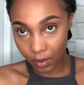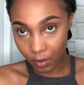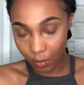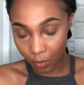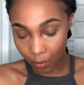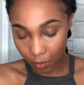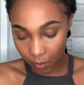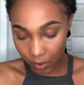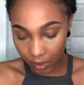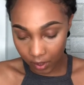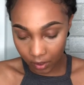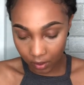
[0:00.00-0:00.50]

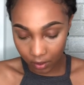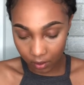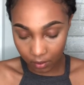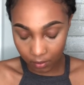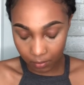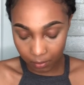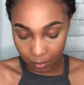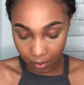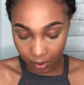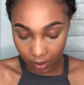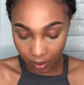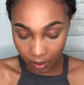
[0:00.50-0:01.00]
When
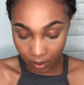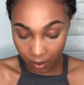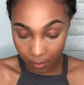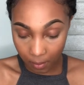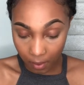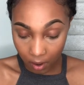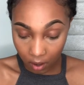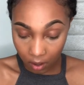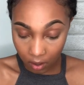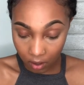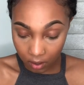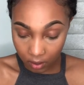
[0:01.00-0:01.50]
putting them
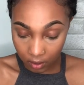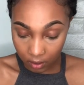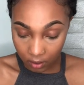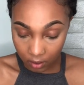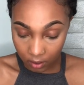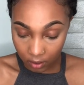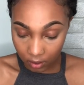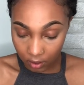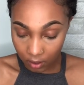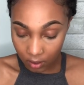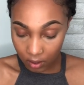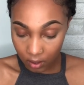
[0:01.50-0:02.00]
on,
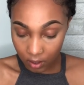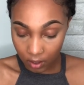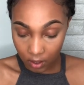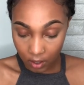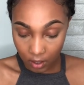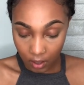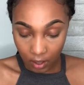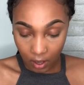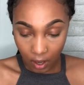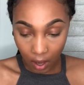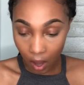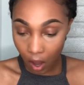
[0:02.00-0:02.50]

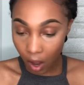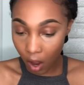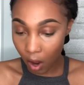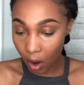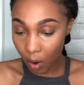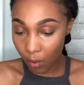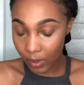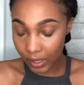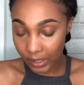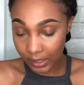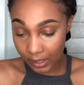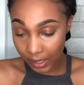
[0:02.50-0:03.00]
I
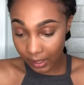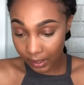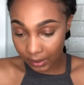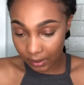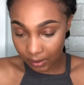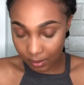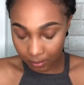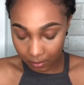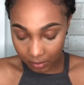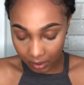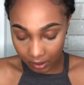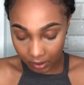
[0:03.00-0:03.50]
always like
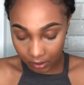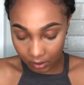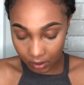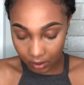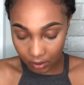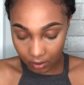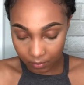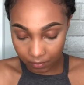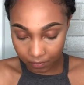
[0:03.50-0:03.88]
to mix it.